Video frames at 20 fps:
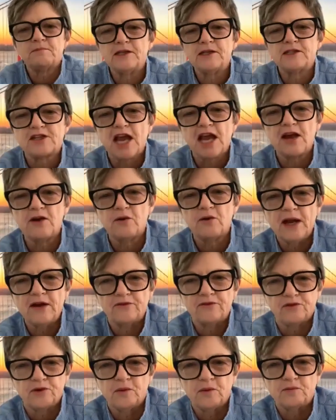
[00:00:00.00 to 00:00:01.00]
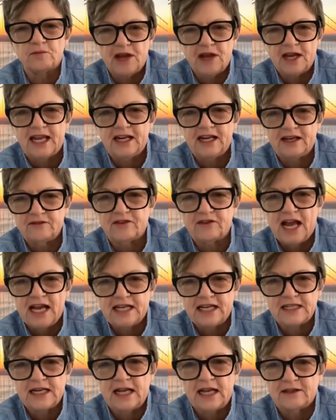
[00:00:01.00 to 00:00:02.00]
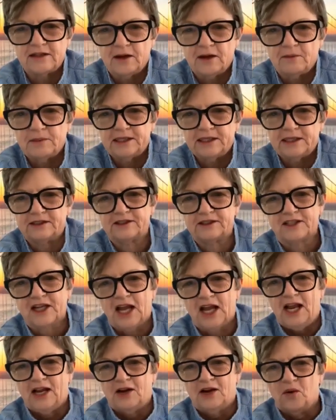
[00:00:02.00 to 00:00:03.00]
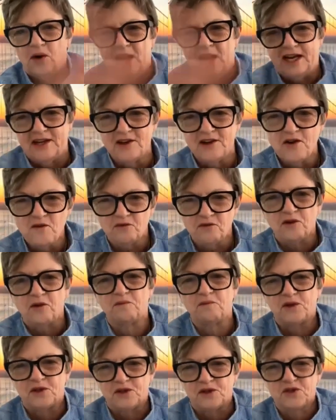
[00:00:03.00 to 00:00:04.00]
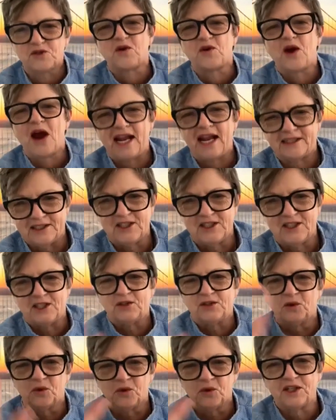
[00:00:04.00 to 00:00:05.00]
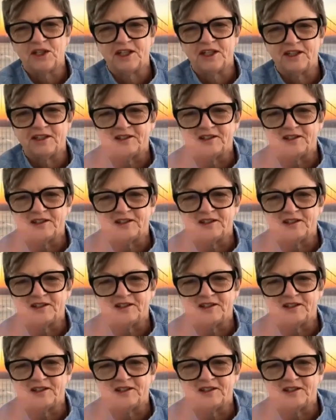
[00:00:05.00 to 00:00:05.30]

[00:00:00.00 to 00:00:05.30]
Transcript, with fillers: mean stay away from that getting vaccinated. I meant staying away from the strategy or the